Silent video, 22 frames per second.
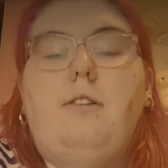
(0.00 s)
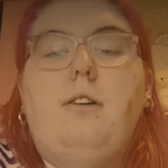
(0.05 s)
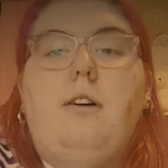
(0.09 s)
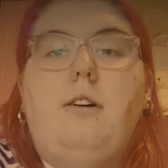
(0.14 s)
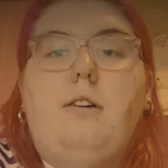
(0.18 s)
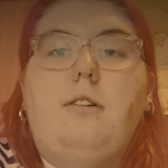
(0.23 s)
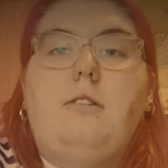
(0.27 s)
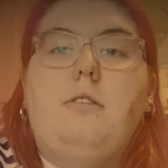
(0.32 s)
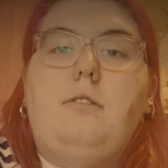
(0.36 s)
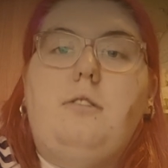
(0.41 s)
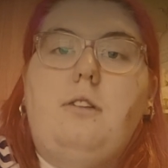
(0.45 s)

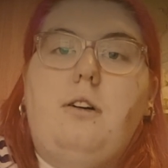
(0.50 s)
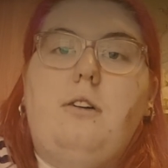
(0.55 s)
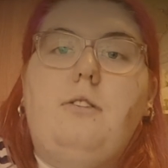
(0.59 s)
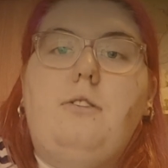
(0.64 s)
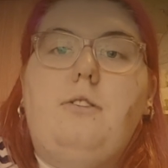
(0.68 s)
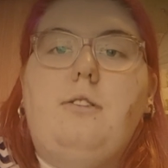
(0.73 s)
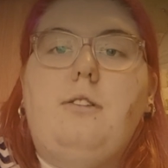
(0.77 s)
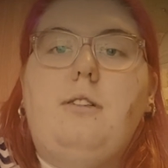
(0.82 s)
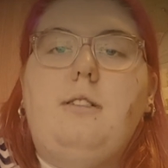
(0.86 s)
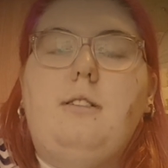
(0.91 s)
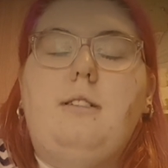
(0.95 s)
like I
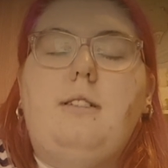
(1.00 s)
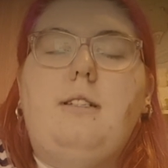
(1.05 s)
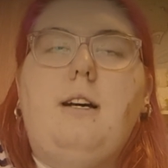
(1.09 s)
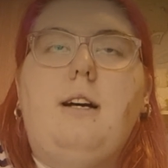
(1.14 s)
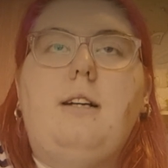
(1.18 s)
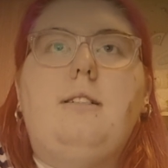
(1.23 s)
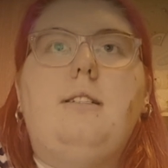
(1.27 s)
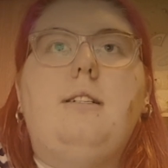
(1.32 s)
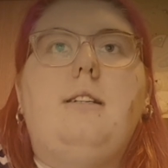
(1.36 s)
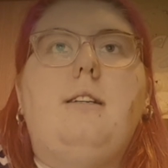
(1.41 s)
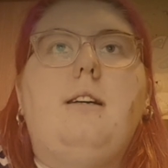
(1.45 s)
told you on
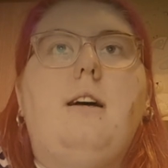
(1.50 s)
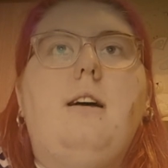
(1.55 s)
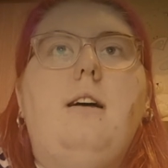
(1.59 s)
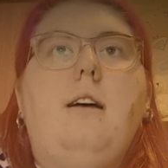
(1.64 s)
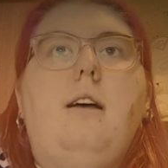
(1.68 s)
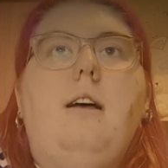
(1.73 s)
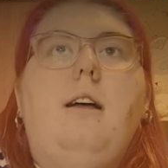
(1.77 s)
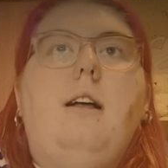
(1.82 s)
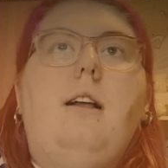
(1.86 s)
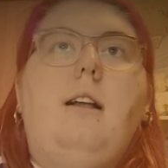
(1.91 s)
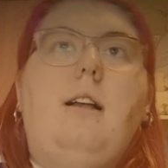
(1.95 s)
Saturday,
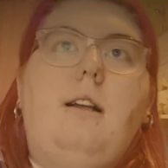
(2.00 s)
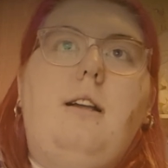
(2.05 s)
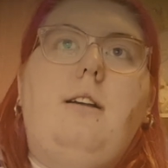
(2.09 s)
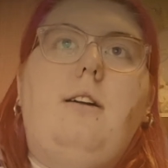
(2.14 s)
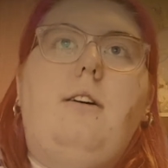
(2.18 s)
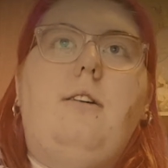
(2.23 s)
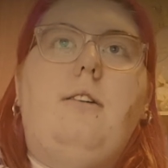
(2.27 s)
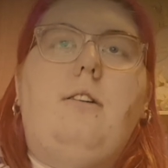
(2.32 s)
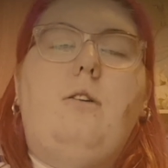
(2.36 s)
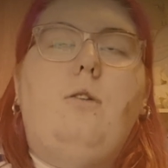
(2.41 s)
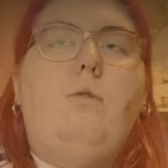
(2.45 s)

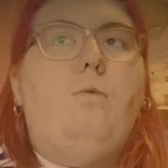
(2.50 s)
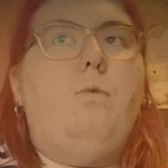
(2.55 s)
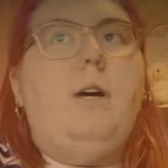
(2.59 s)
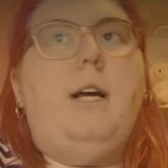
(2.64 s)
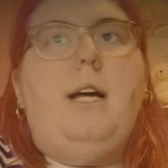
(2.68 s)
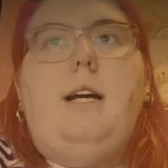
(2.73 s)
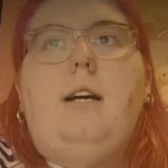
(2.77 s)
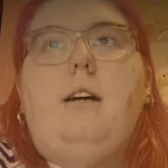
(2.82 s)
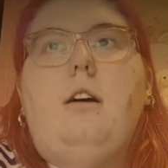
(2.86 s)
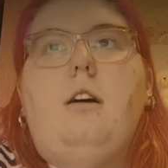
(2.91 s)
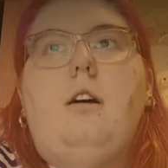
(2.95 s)
like a
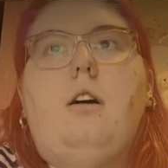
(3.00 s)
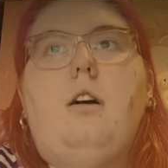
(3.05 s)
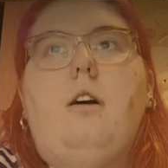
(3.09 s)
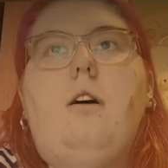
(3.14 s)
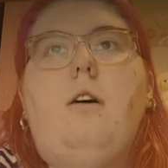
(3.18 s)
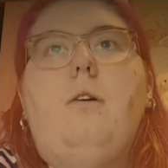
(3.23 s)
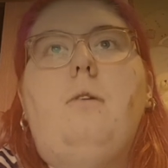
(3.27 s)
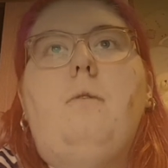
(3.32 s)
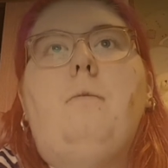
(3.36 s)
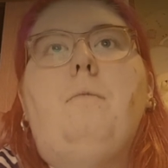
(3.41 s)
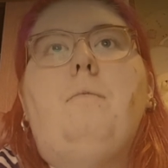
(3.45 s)
week ago.